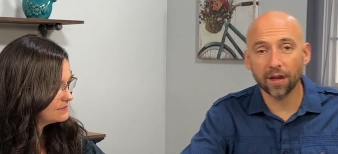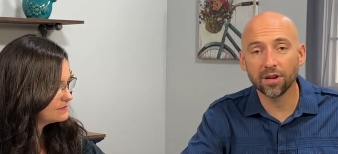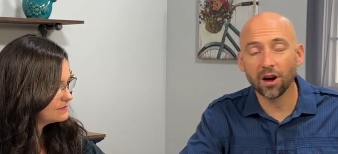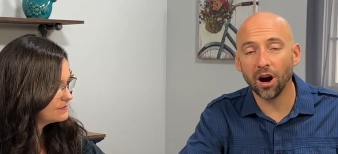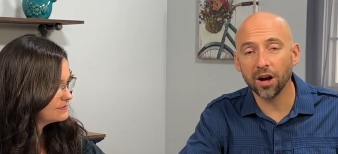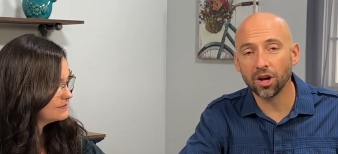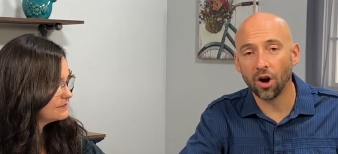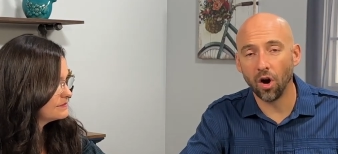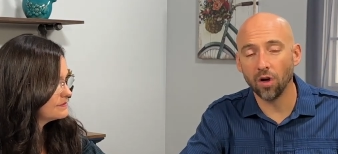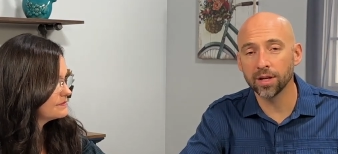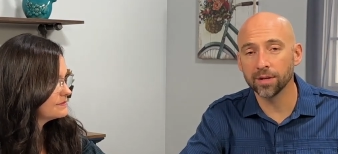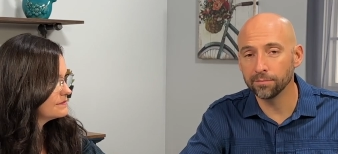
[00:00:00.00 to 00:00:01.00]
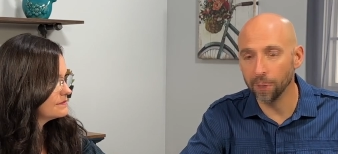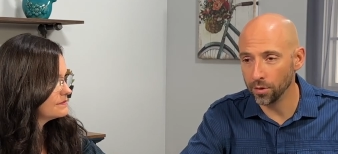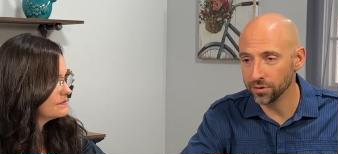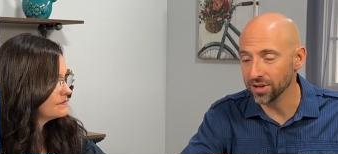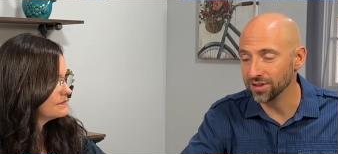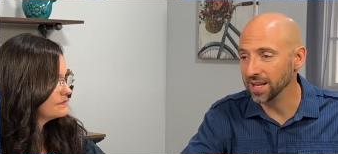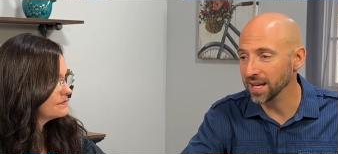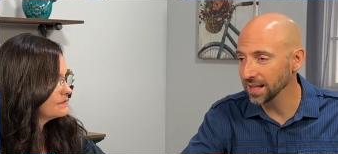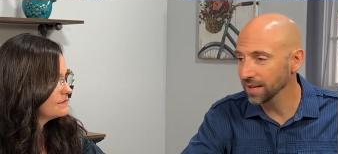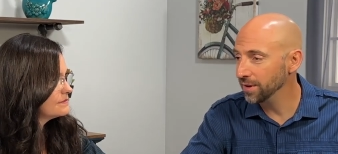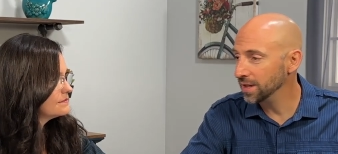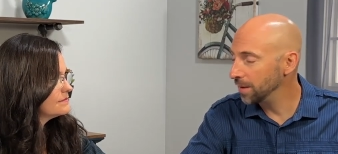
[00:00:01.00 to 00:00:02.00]
Speaker 1: of God calling Moses and
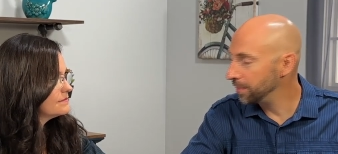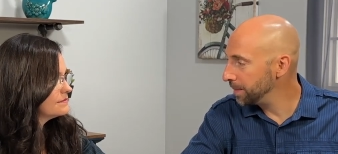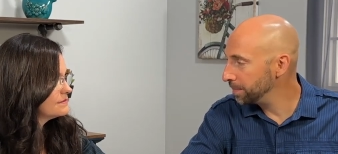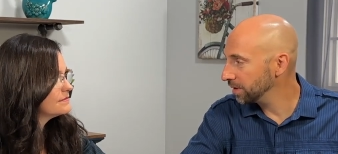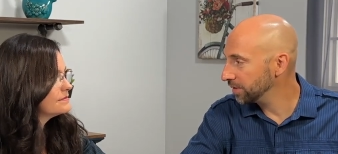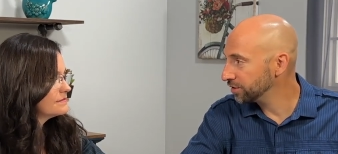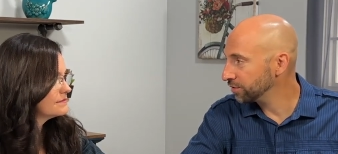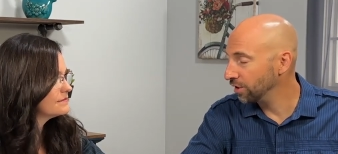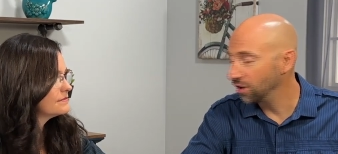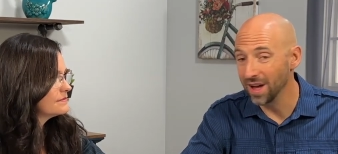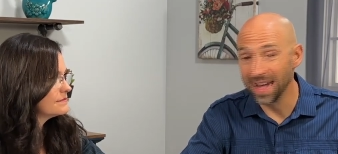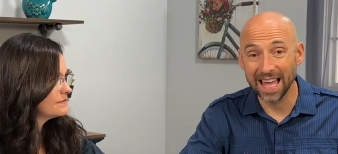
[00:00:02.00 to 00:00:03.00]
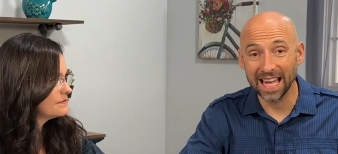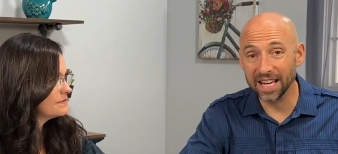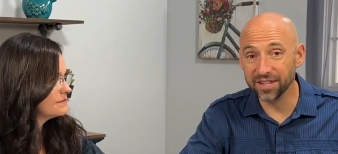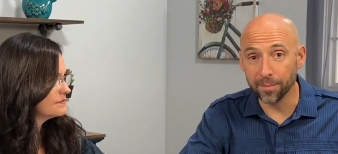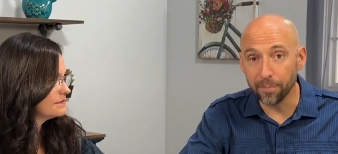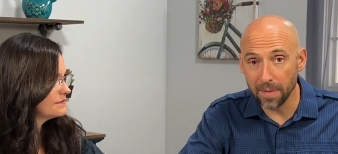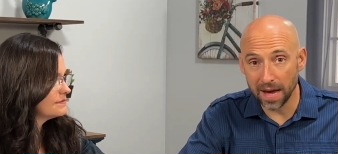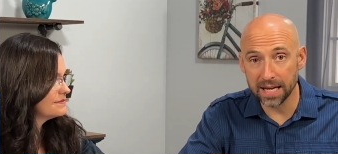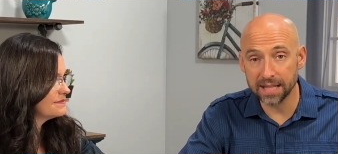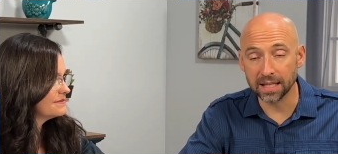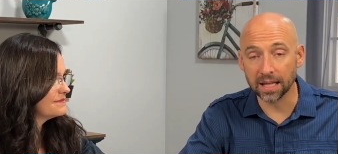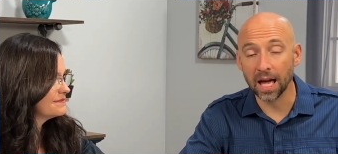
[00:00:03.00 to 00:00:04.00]
delivering the people of Israel is
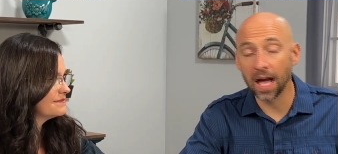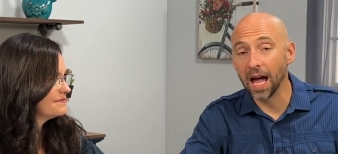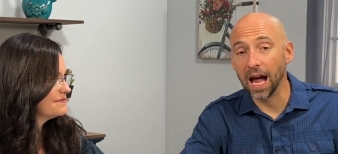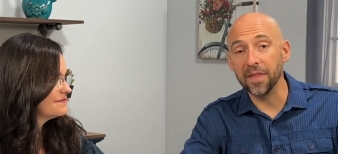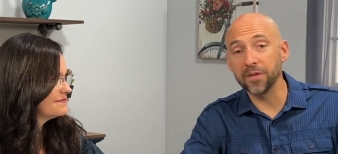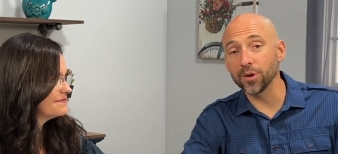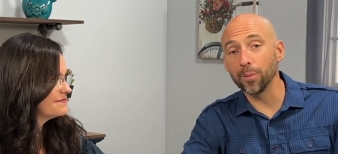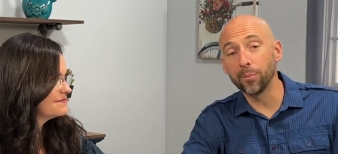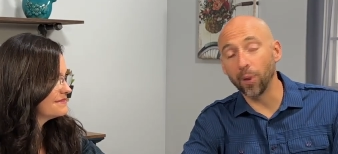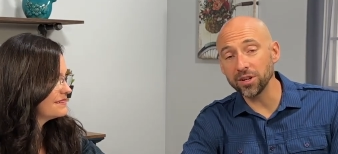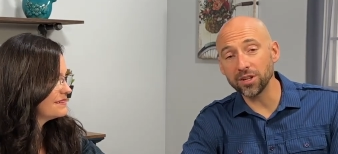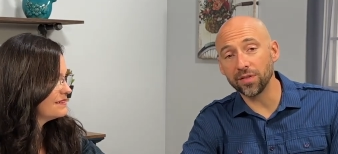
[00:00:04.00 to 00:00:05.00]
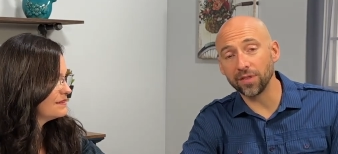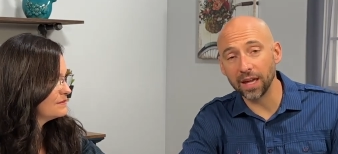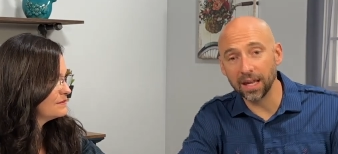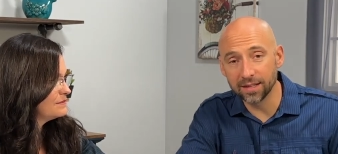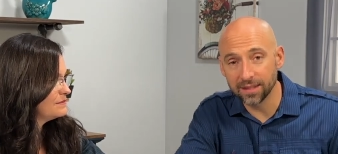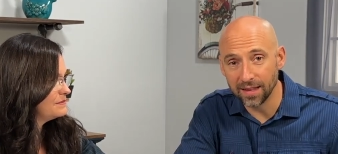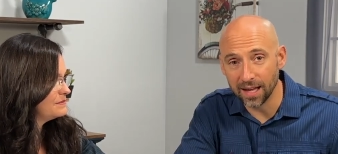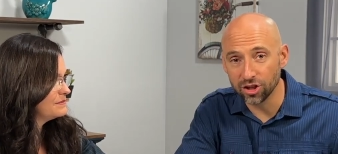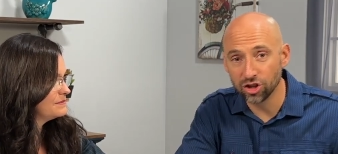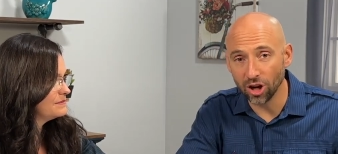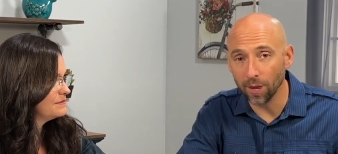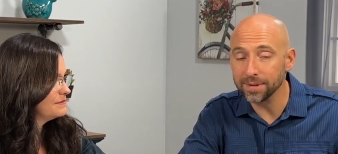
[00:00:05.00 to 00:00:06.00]
amazing. And there's a bunch of things
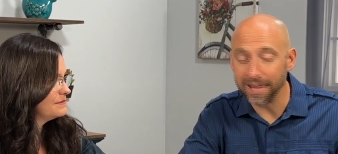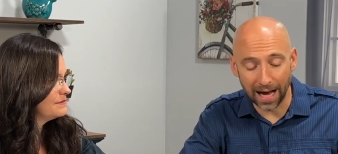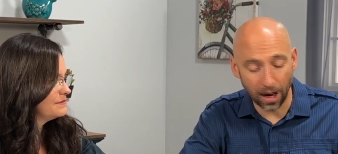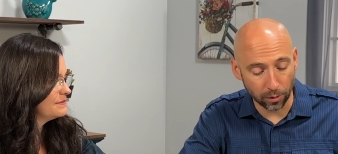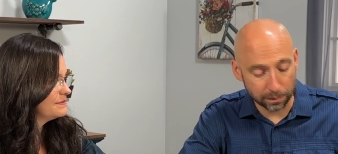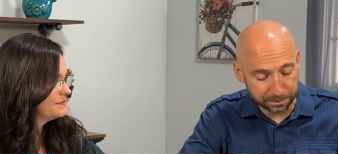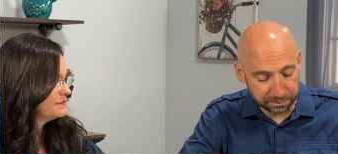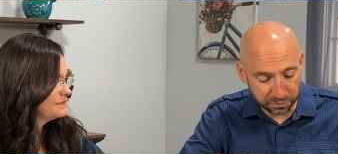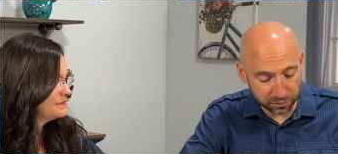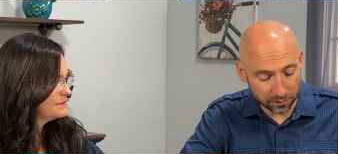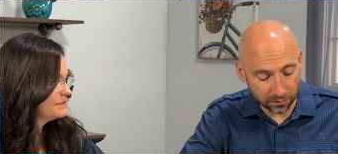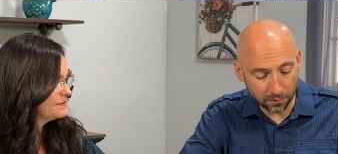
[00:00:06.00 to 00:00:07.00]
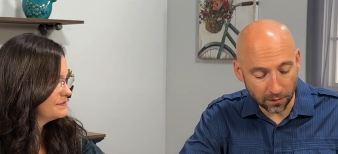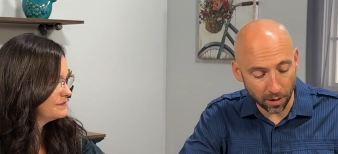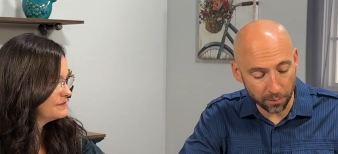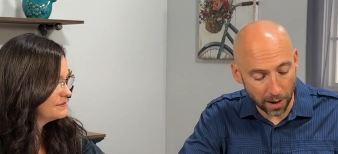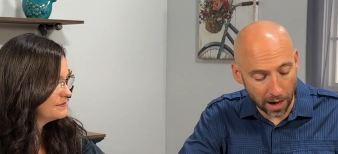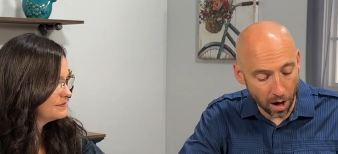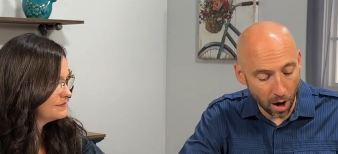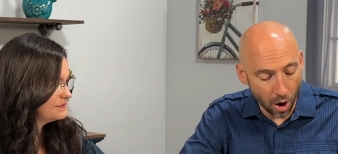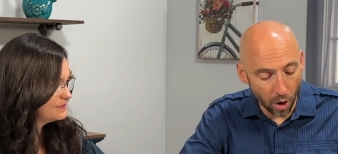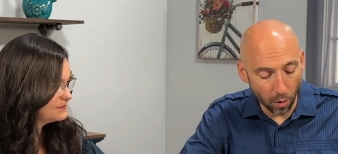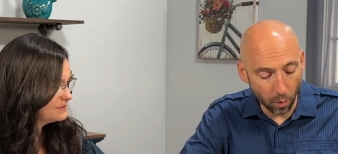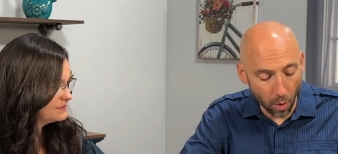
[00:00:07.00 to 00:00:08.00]
that jumped out, but
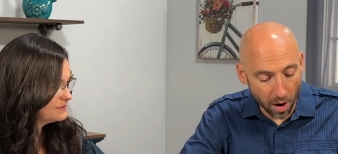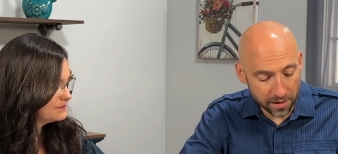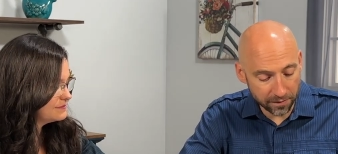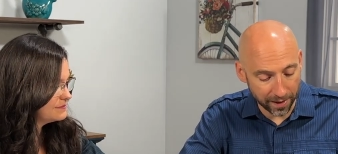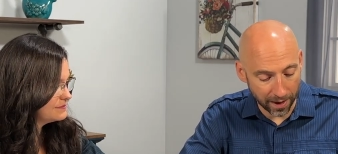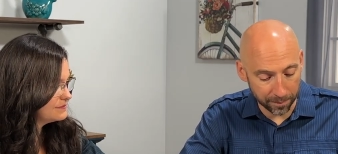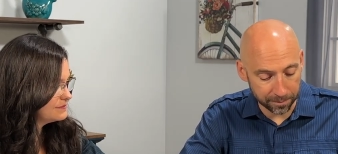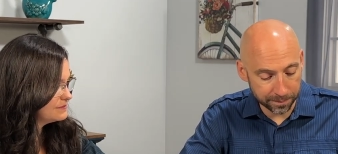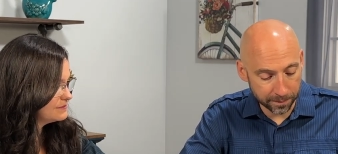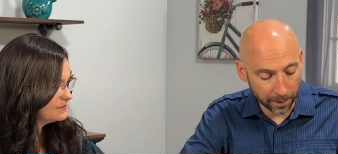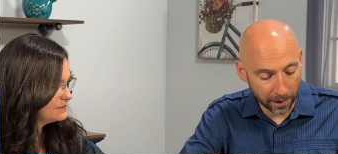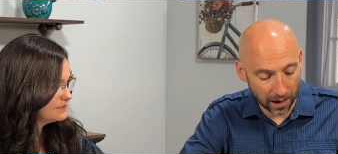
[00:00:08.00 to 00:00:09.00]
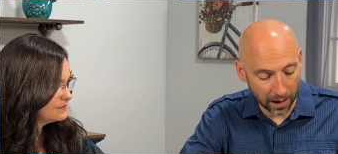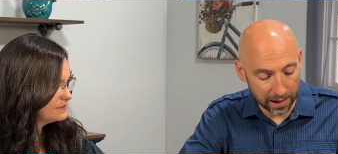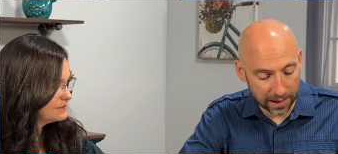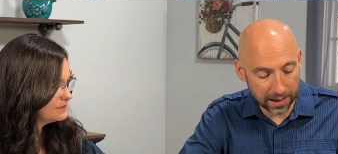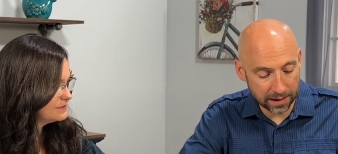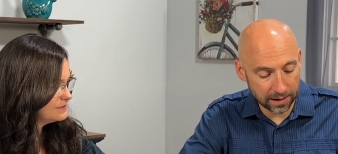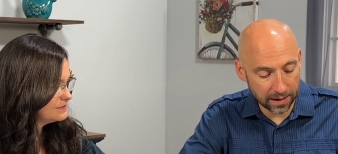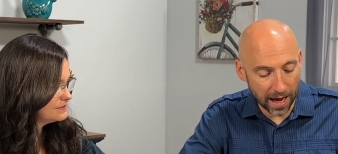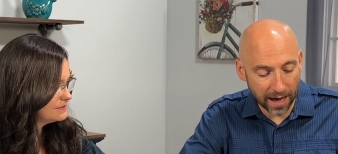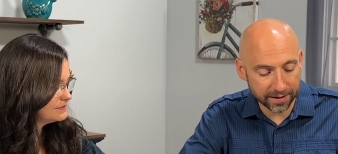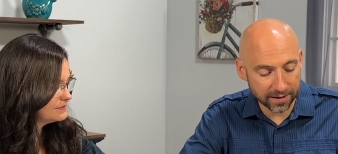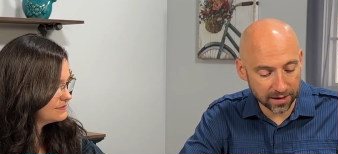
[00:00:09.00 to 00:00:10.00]
one of them, uh, in
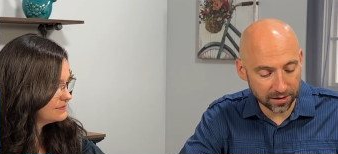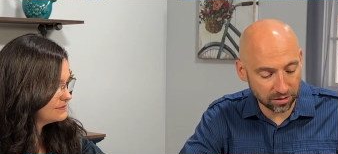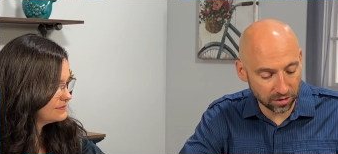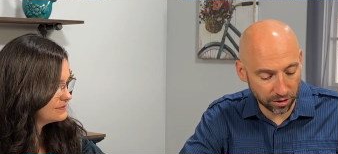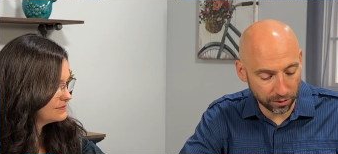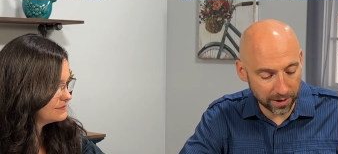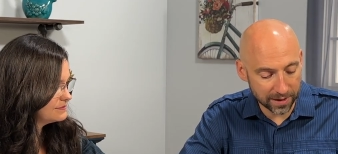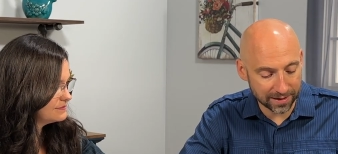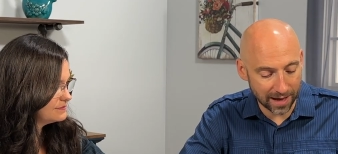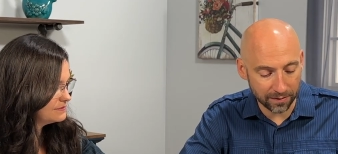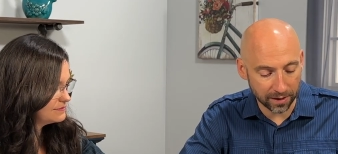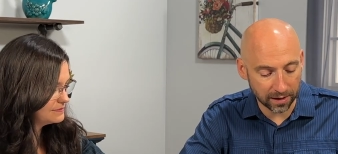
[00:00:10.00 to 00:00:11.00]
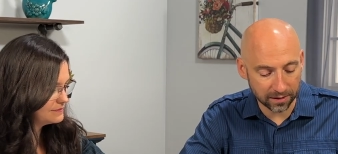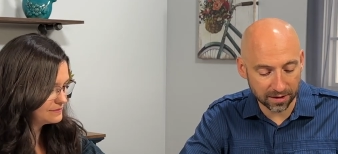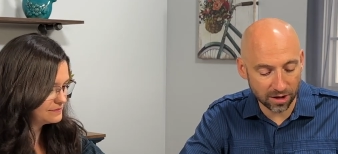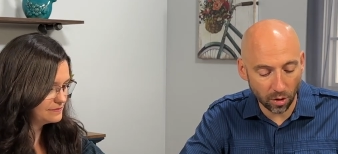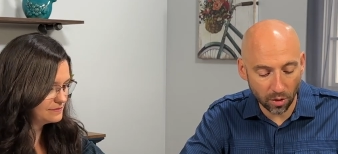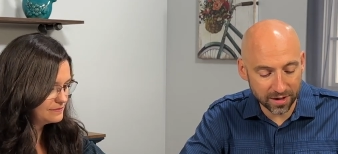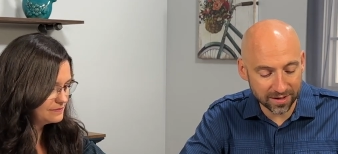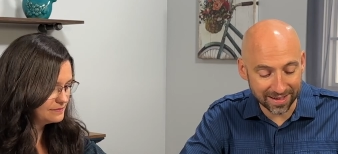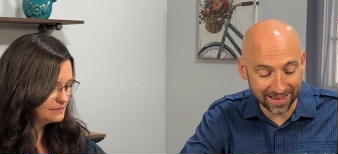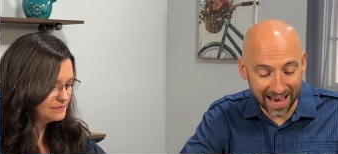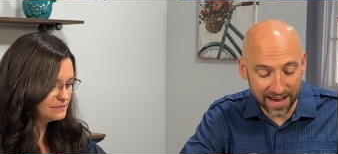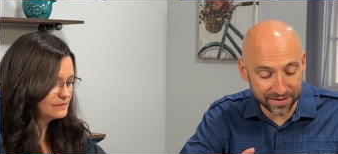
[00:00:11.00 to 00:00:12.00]
Exodus three seven, the Lord
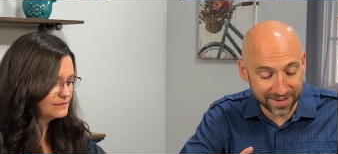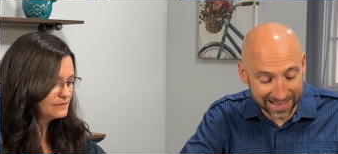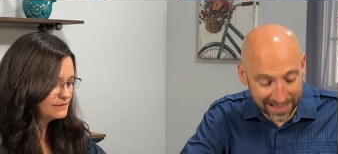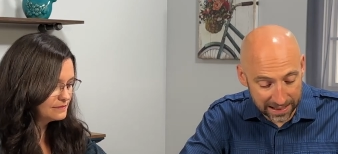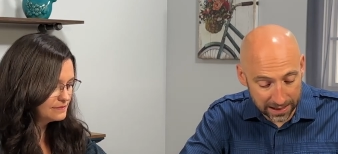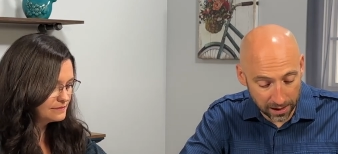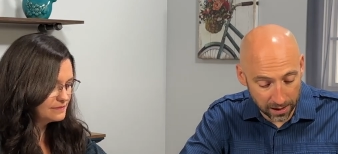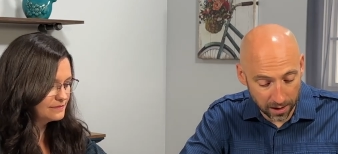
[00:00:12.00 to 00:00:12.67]
says, I have seen